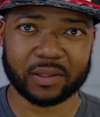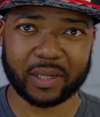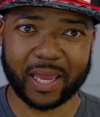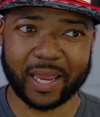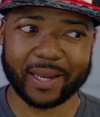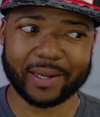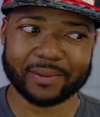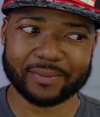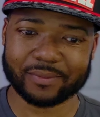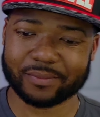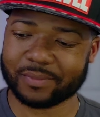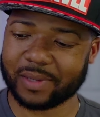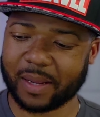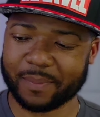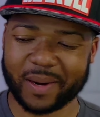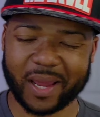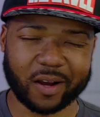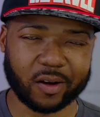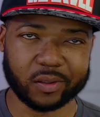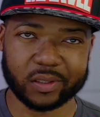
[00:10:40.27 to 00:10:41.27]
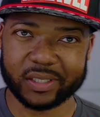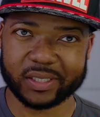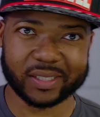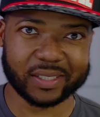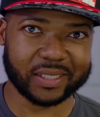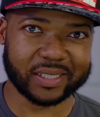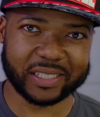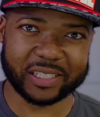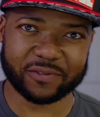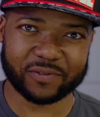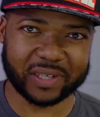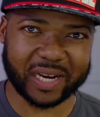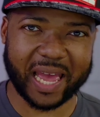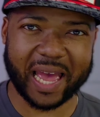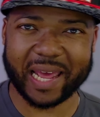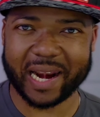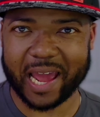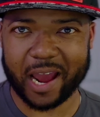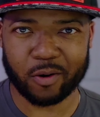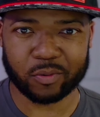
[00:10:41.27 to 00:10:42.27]
Like, I'm not gonna listen to these for
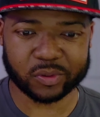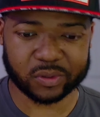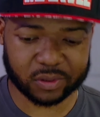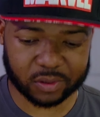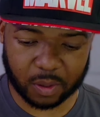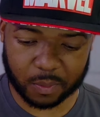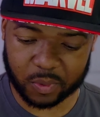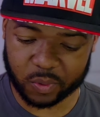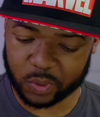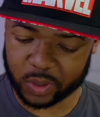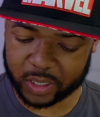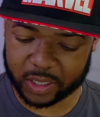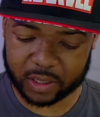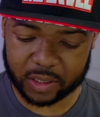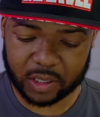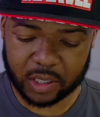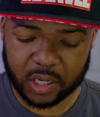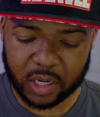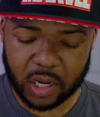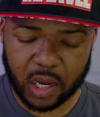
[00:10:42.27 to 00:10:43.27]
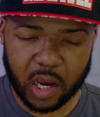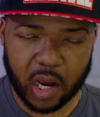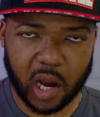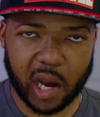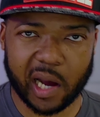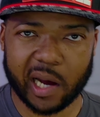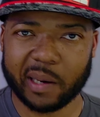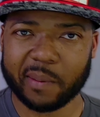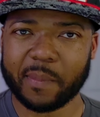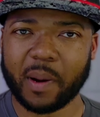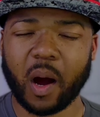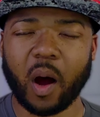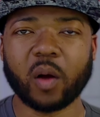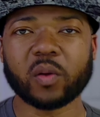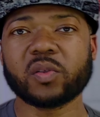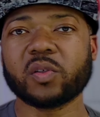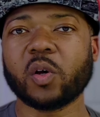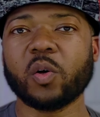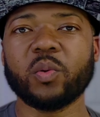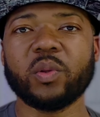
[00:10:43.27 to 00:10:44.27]
9 hours, number one.
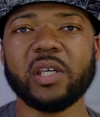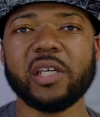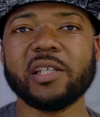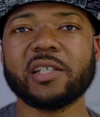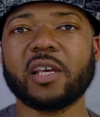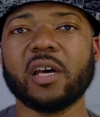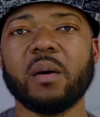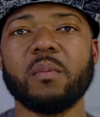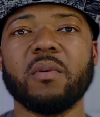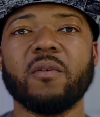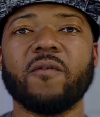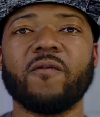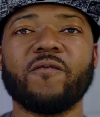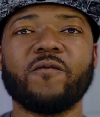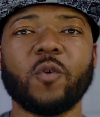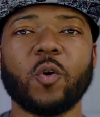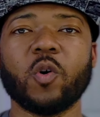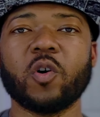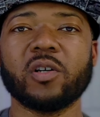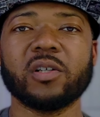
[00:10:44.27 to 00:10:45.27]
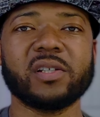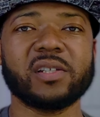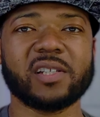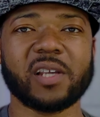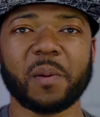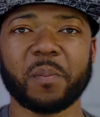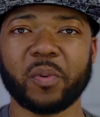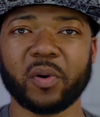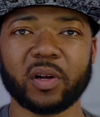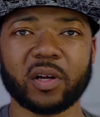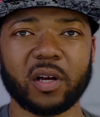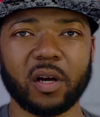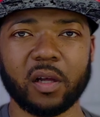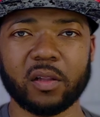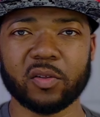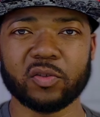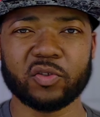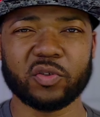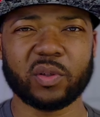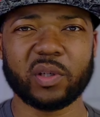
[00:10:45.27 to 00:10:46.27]
Also, these come in 4 separate
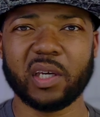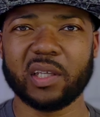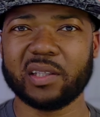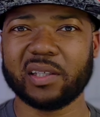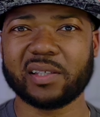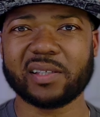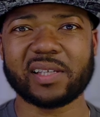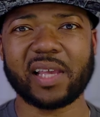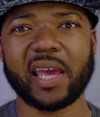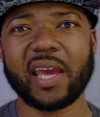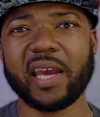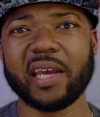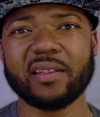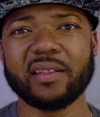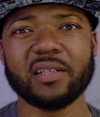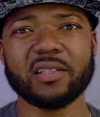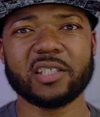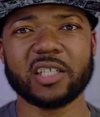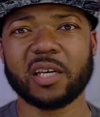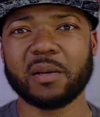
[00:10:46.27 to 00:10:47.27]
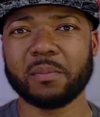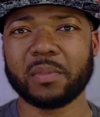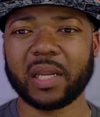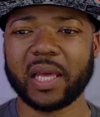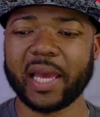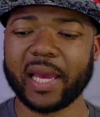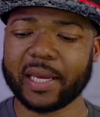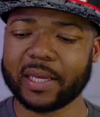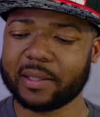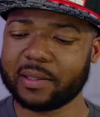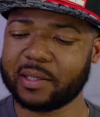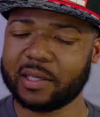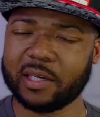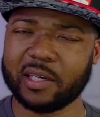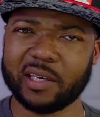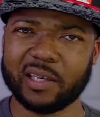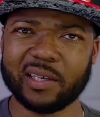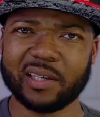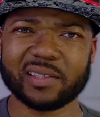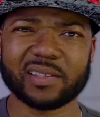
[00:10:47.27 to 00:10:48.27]
colors. You can get the sand, the jet black,
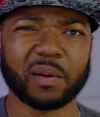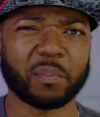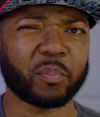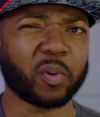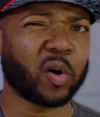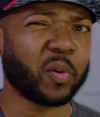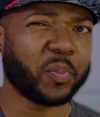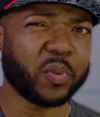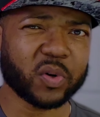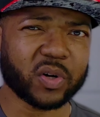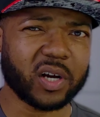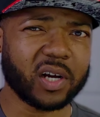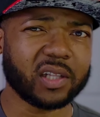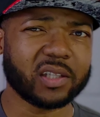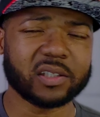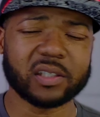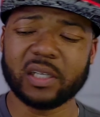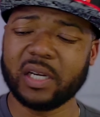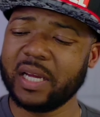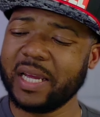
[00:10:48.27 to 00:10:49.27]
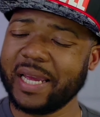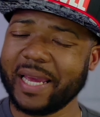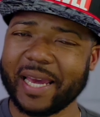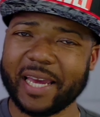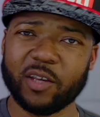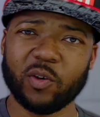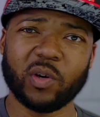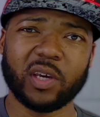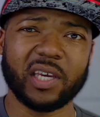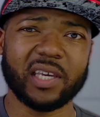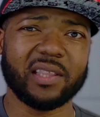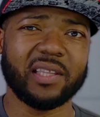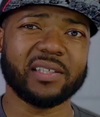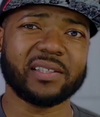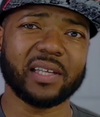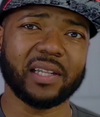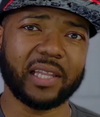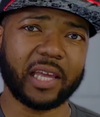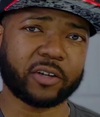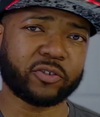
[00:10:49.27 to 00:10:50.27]
it's a purple color, and you can get
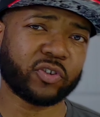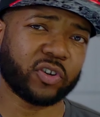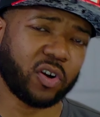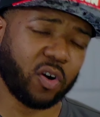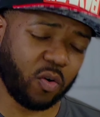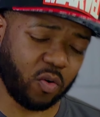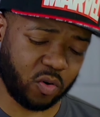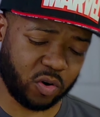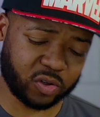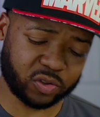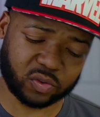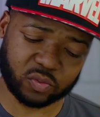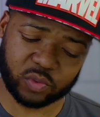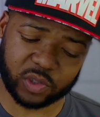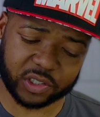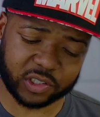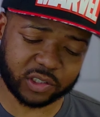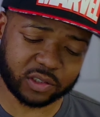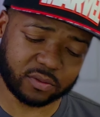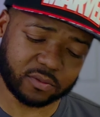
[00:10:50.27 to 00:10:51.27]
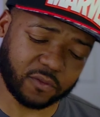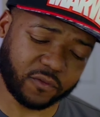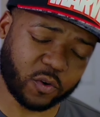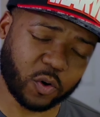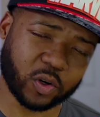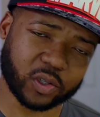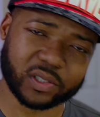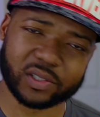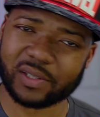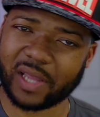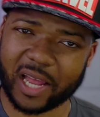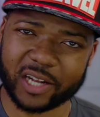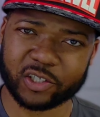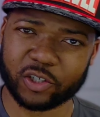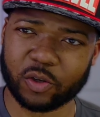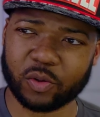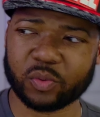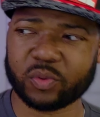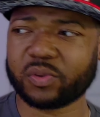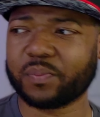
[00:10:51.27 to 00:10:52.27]
this electric orange, which of course I
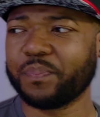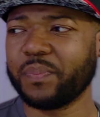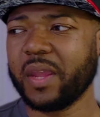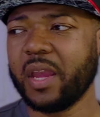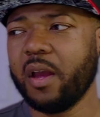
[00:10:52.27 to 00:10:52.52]
chose.